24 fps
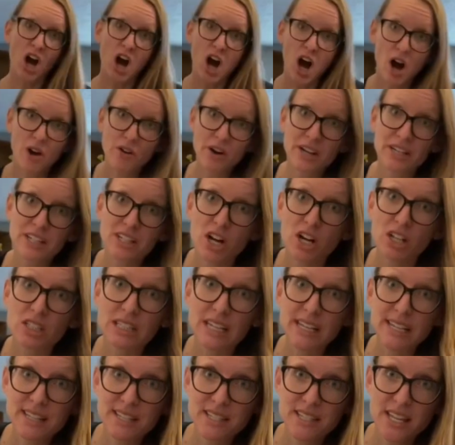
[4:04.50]
All right, y'all,
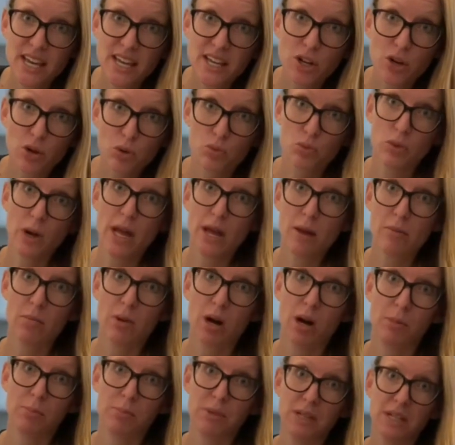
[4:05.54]
let's say you're wet
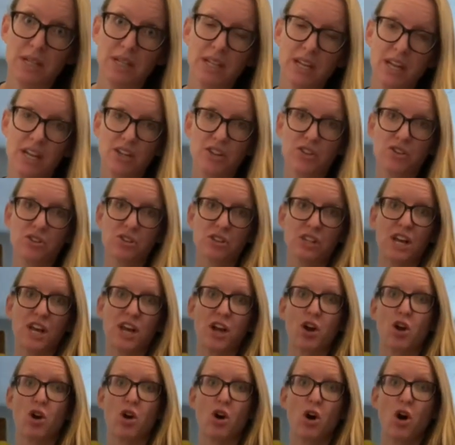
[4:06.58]
mopping and you're like,
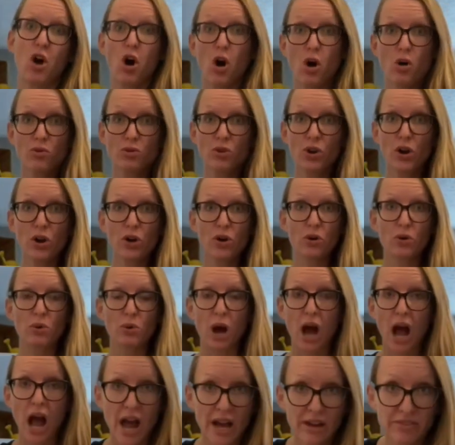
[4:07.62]
oh no,
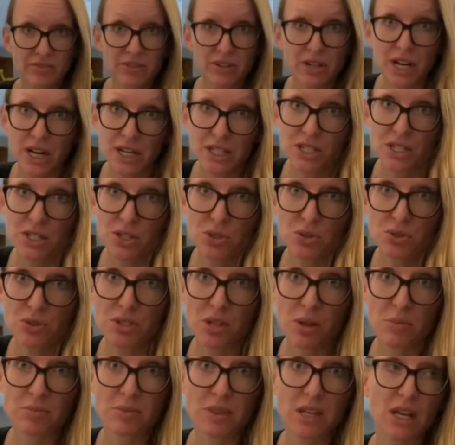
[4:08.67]
I forgot to do
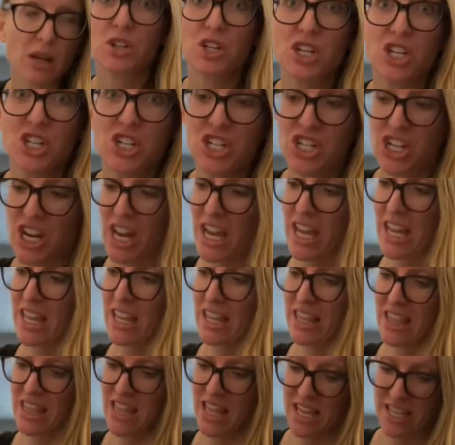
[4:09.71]
something. Check
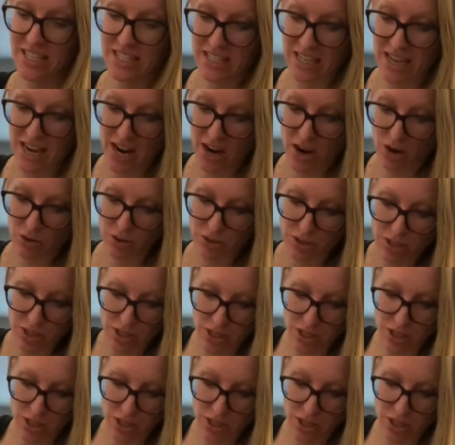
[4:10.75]
this out.